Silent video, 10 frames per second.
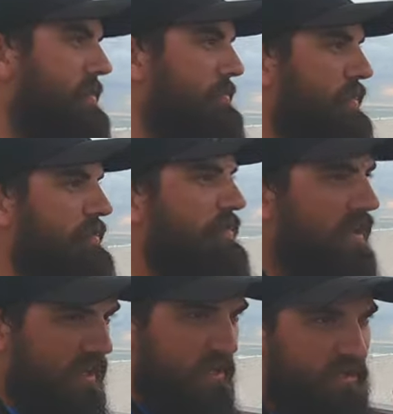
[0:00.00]
I mean,
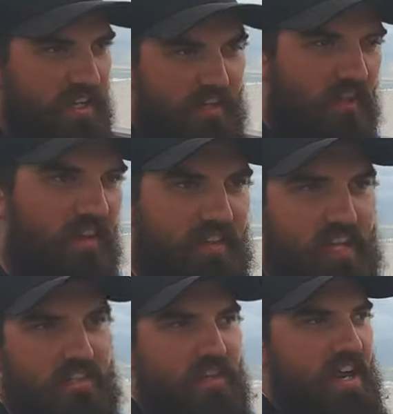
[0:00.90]
you had to lock
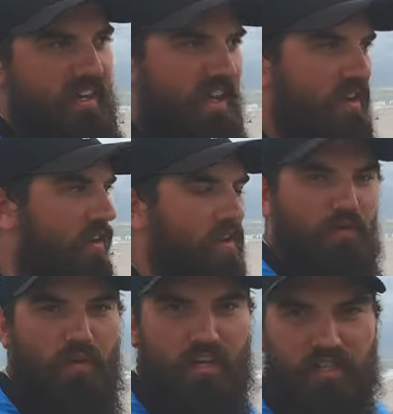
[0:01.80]
that drag down
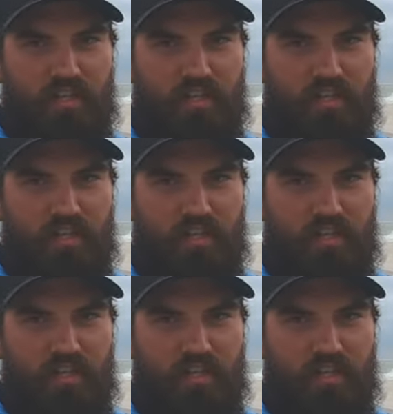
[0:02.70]
all the way,